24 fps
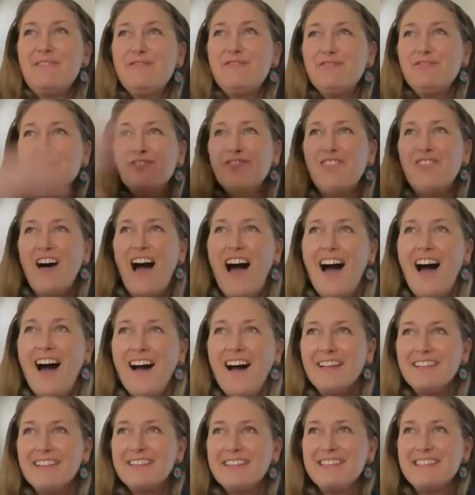
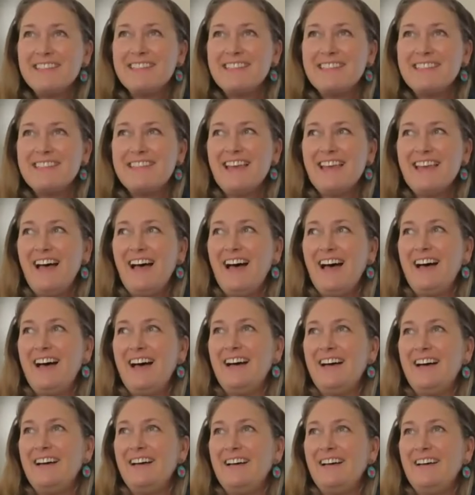vast
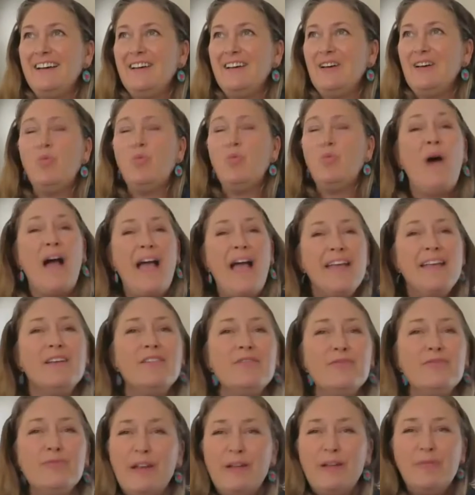way
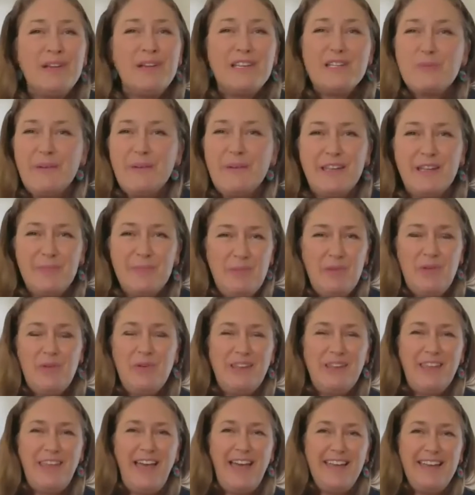in which we
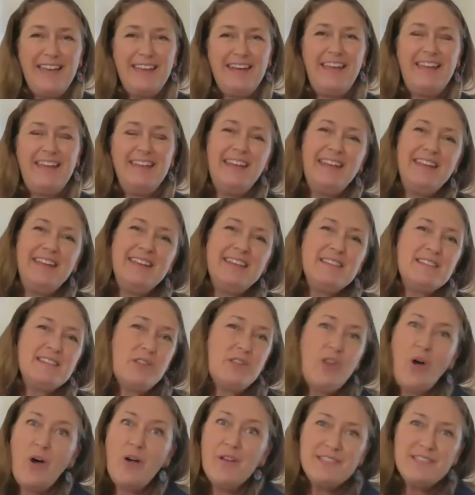communicate, and it's
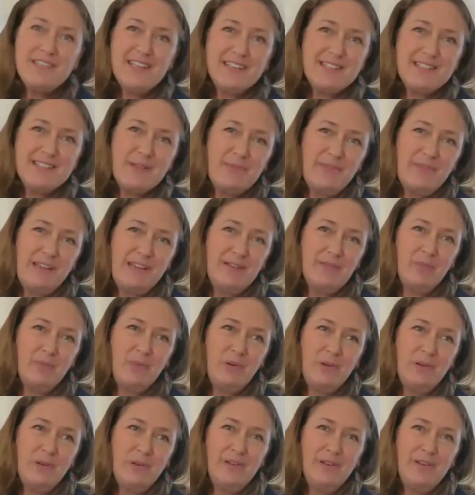not just the written
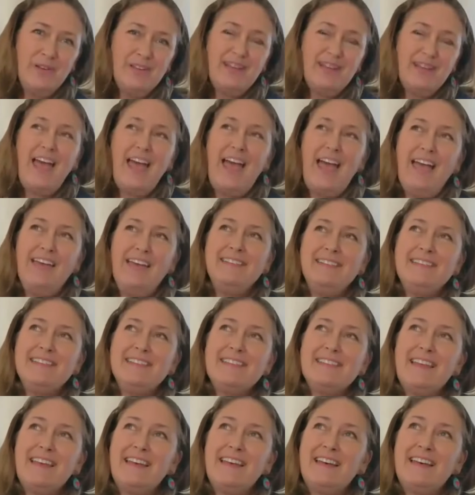word.
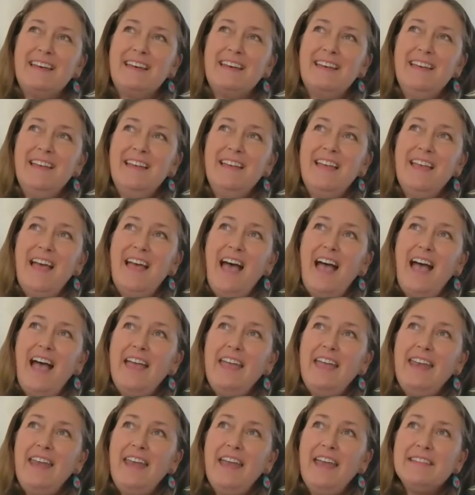
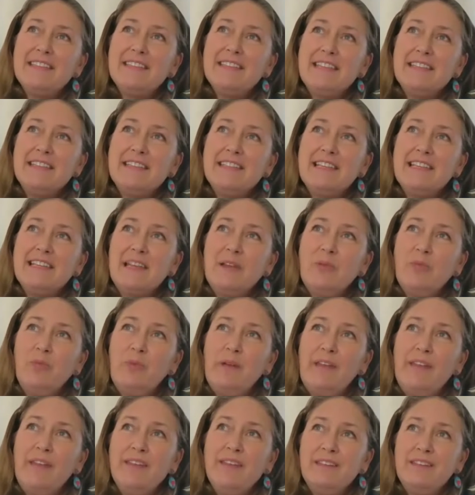And essentially
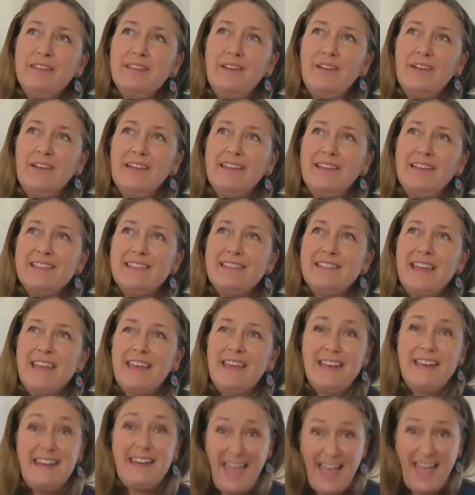we acknowledge
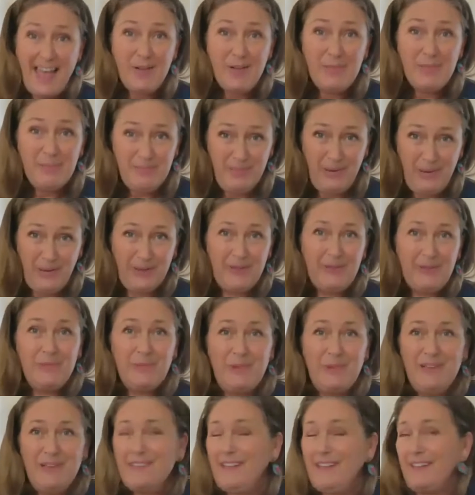that in our modern
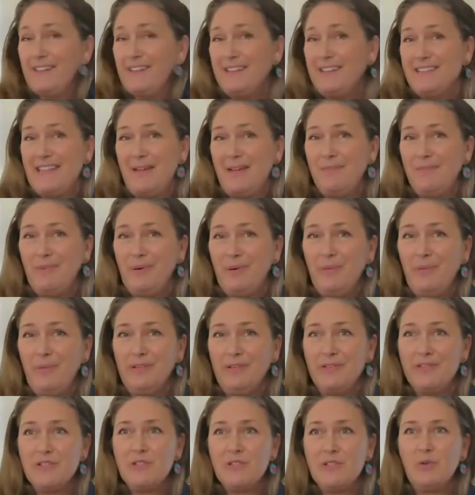world, our contemporary
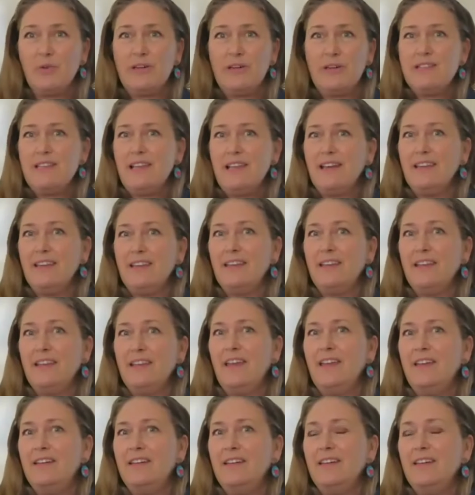world, storytelling
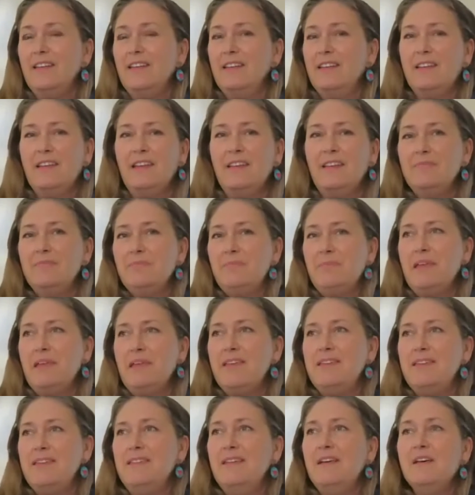can
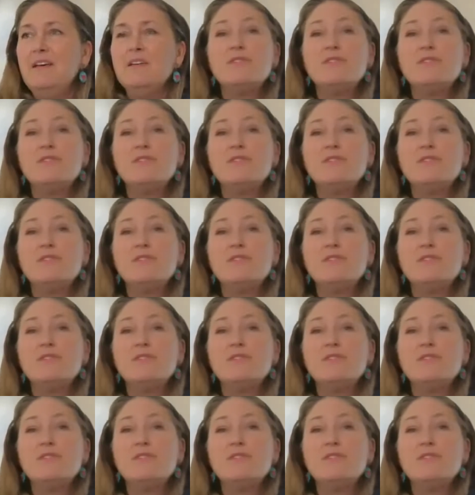be